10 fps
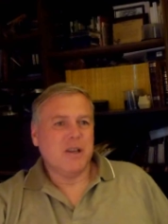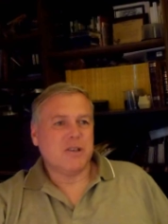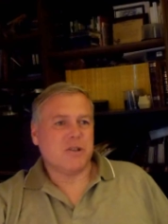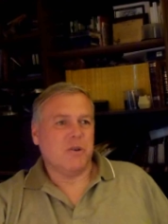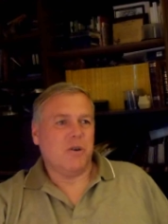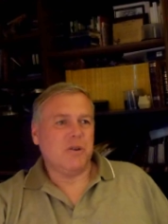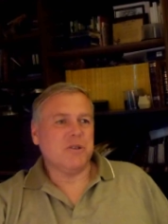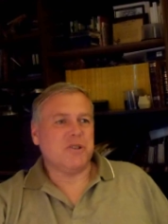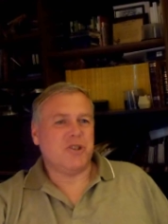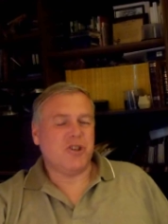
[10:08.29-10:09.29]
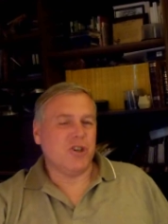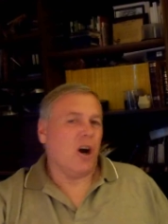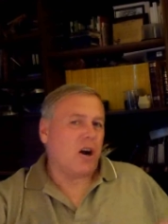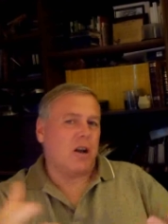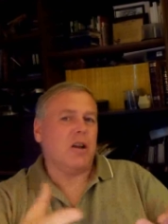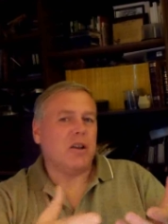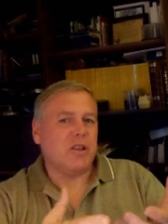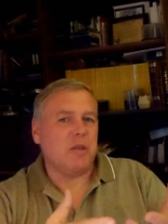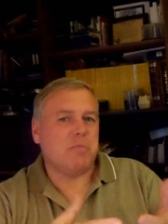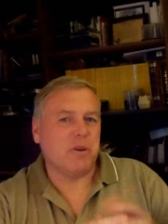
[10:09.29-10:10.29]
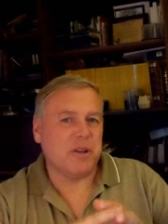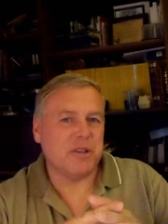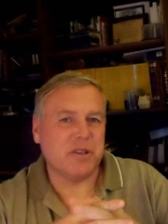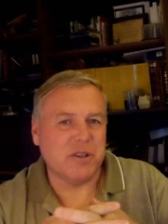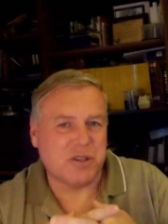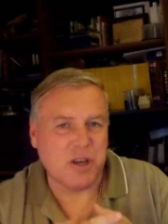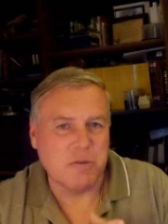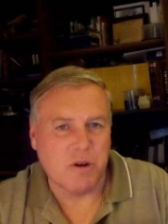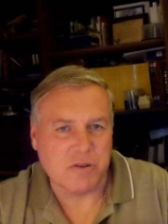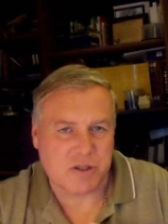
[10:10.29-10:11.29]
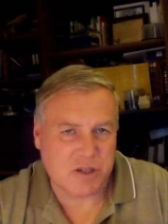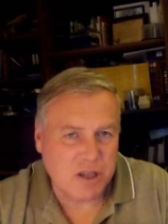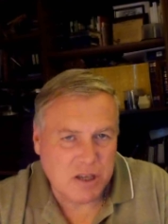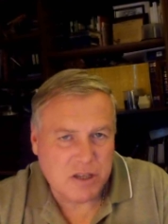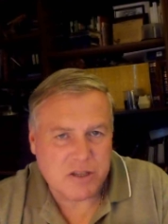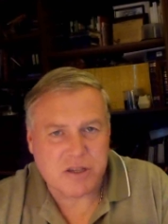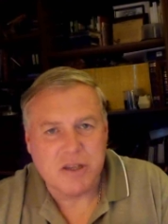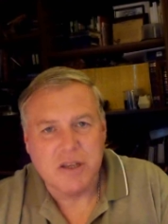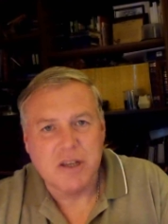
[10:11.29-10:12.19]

so all the junk they put into the gmo seeds